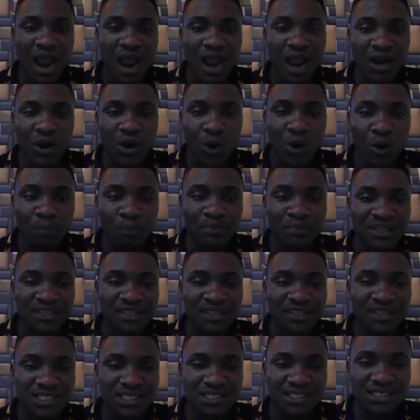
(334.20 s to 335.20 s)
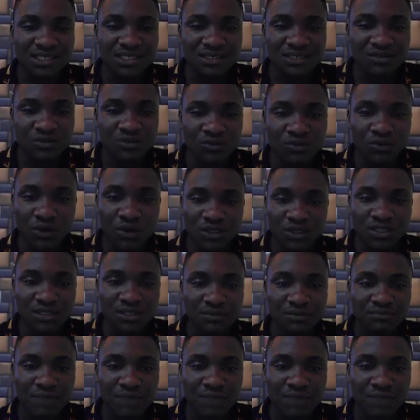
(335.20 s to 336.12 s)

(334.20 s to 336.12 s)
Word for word: and copy this what?